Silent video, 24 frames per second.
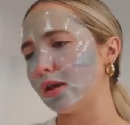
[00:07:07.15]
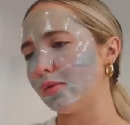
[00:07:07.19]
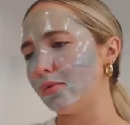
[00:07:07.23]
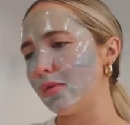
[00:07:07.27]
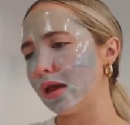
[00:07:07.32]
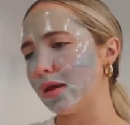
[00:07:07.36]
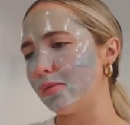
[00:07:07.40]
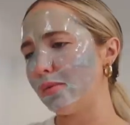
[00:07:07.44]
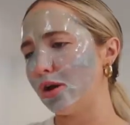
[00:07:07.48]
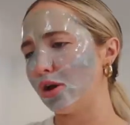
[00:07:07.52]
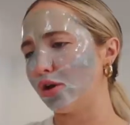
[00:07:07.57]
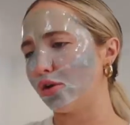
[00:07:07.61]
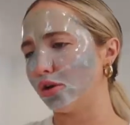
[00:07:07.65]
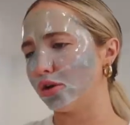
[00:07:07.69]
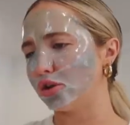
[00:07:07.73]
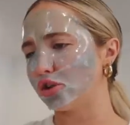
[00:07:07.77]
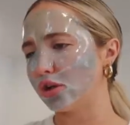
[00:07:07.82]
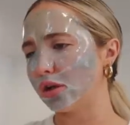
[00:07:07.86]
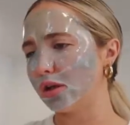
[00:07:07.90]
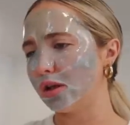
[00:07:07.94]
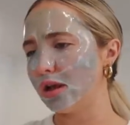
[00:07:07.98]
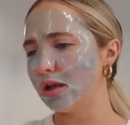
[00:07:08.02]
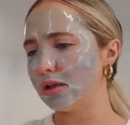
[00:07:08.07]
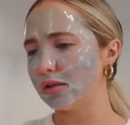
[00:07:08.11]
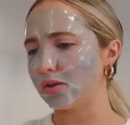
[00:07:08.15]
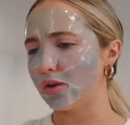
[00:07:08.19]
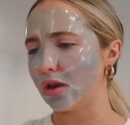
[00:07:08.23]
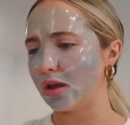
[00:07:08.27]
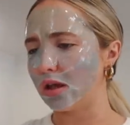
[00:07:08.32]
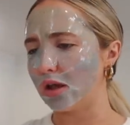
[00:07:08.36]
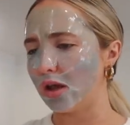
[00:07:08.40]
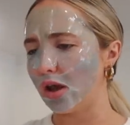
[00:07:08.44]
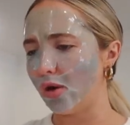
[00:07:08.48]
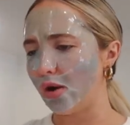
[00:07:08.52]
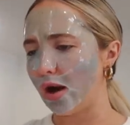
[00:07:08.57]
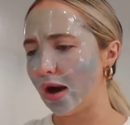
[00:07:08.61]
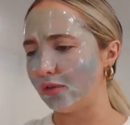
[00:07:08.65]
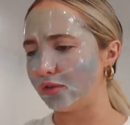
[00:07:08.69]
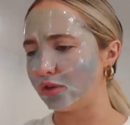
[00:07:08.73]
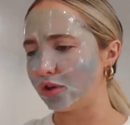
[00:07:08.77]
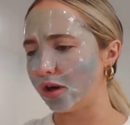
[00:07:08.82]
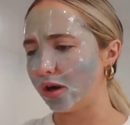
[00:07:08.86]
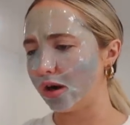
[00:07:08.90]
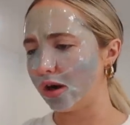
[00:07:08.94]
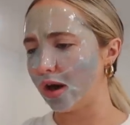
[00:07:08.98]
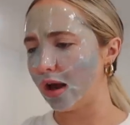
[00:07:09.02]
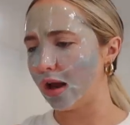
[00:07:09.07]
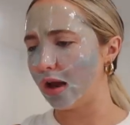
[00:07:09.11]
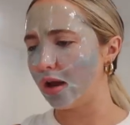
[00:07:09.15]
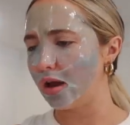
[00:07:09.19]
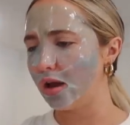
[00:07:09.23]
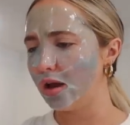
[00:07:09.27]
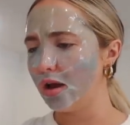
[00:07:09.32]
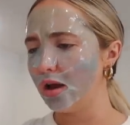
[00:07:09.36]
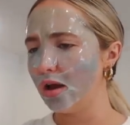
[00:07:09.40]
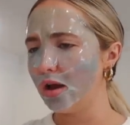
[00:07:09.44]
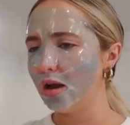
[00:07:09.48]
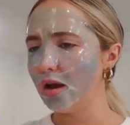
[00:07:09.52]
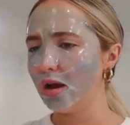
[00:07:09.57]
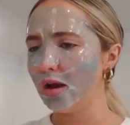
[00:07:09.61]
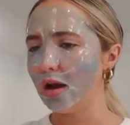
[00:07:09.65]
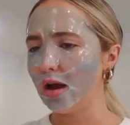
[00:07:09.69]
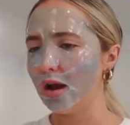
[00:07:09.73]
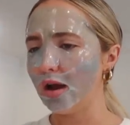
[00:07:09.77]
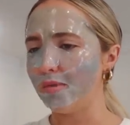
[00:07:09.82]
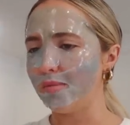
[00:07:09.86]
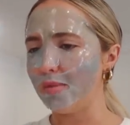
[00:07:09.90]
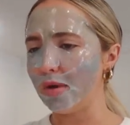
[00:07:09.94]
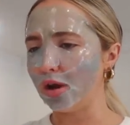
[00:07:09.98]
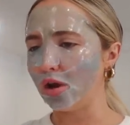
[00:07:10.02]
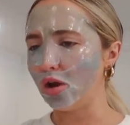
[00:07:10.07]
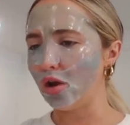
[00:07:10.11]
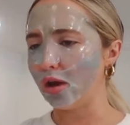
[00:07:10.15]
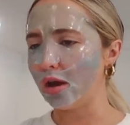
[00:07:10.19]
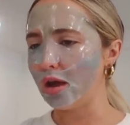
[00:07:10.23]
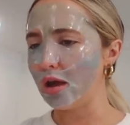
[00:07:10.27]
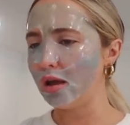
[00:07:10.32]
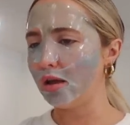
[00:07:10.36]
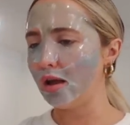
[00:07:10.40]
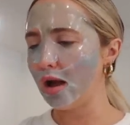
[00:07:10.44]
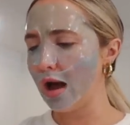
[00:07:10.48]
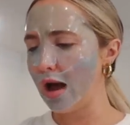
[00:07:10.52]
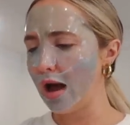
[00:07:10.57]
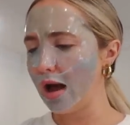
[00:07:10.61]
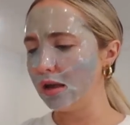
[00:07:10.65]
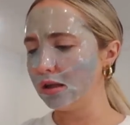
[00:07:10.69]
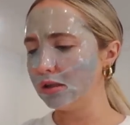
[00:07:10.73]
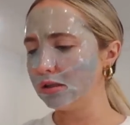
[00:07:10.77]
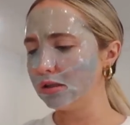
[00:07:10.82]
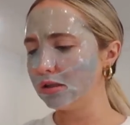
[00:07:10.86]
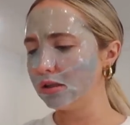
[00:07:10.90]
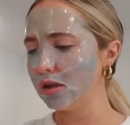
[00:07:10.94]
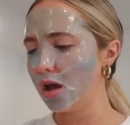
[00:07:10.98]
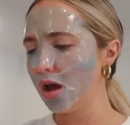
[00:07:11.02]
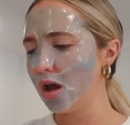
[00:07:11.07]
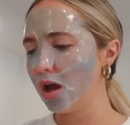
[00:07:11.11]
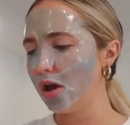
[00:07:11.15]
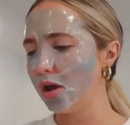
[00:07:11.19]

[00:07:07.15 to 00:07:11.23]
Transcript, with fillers: I'm making my grocery list so I can go after I have my cooking class.